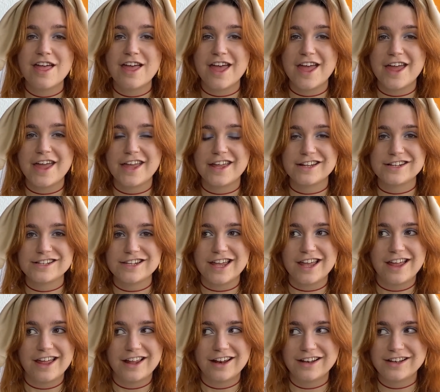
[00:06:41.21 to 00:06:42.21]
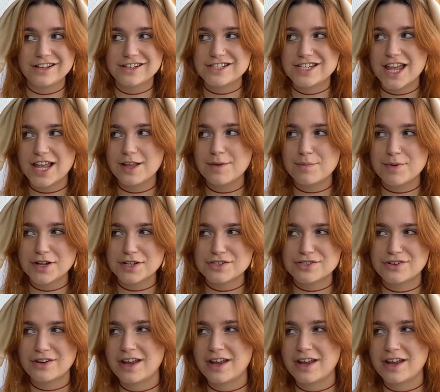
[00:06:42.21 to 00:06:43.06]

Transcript: and then take a picture.